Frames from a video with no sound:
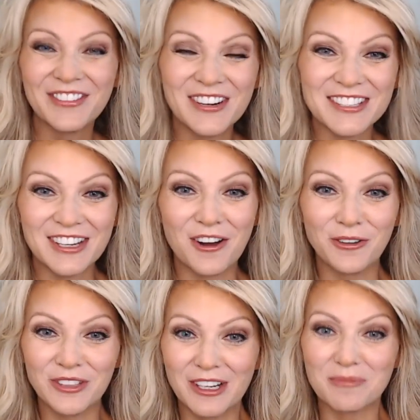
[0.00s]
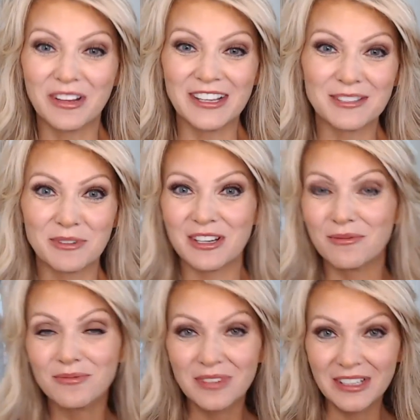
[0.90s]
where it's going to hold it in place, which I
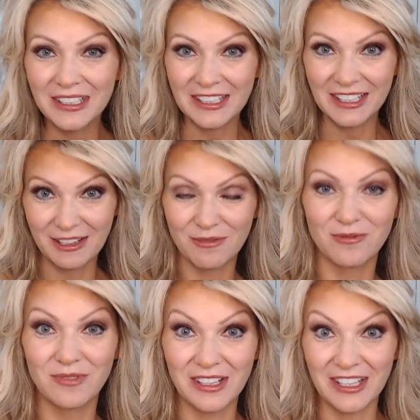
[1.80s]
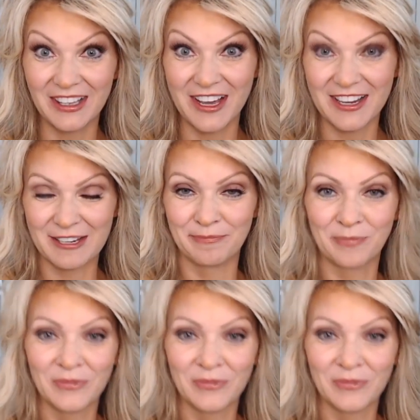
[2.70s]
really, really like.